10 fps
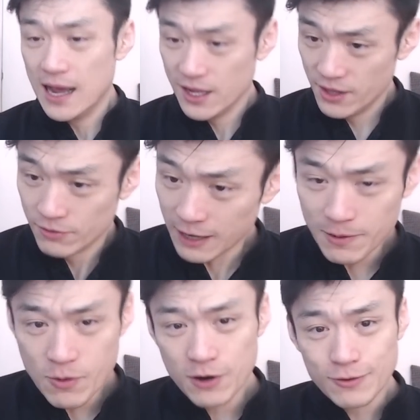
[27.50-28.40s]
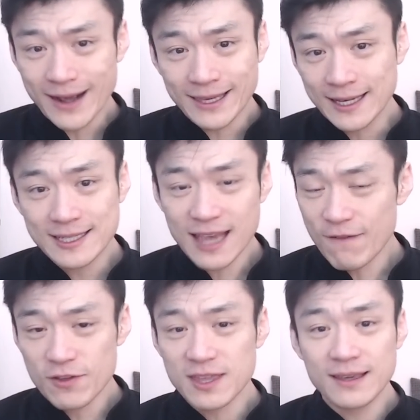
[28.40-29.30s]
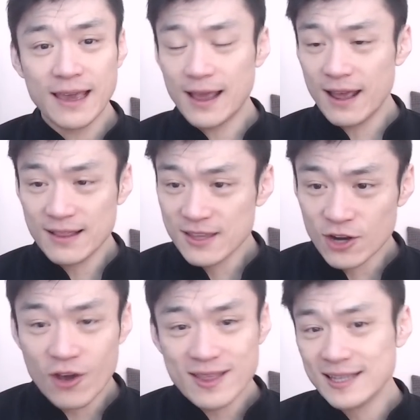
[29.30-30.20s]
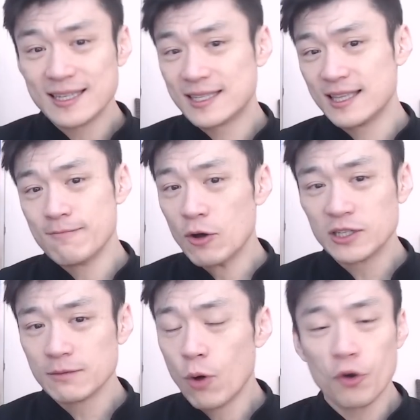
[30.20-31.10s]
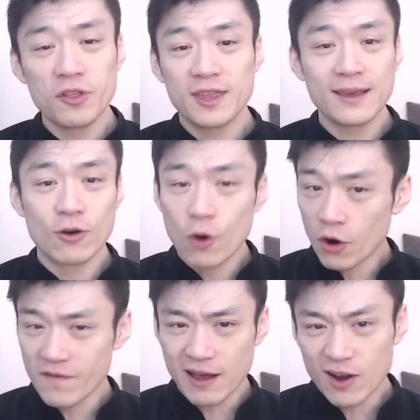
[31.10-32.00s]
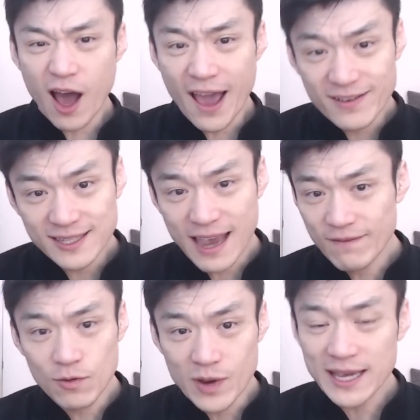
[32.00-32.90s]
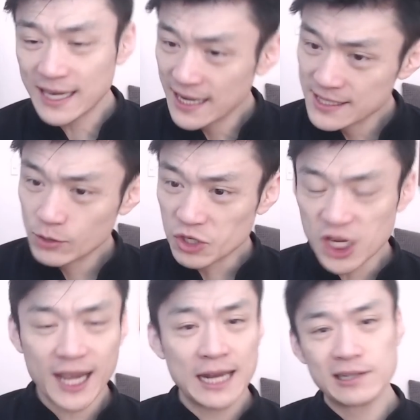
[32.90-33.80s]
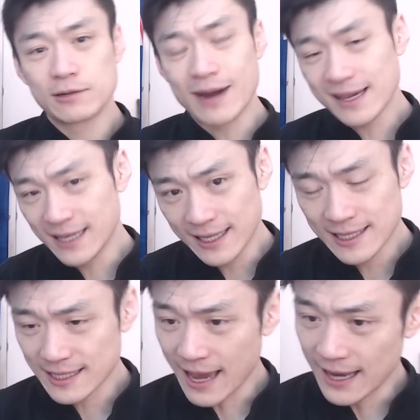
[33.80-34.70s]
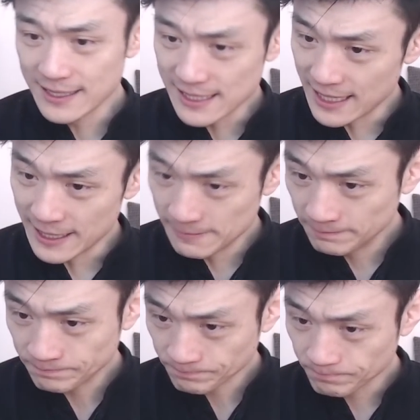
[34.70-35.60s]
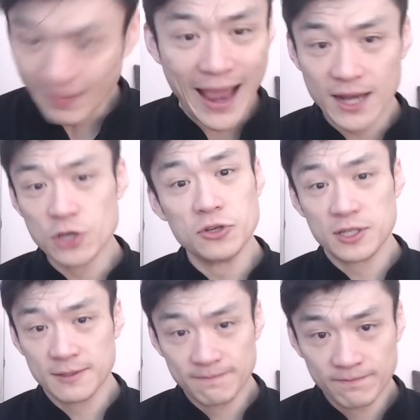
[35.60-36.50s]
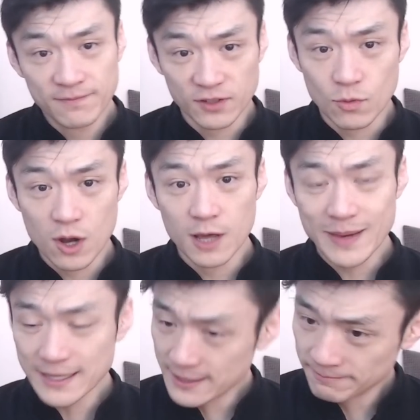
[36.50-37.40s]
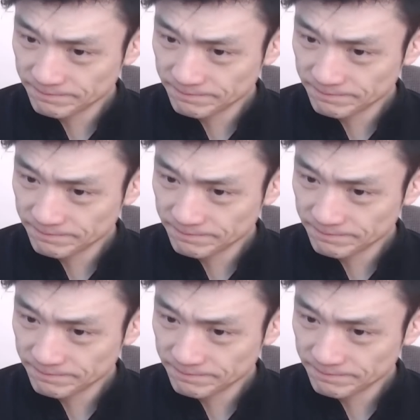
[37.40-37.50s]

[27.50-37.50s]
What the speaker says: Rugby World Rankings, everything, you know, this is the most important thing on all of our lives. Every week, we check into the rankings, and bad news for the Wallabies.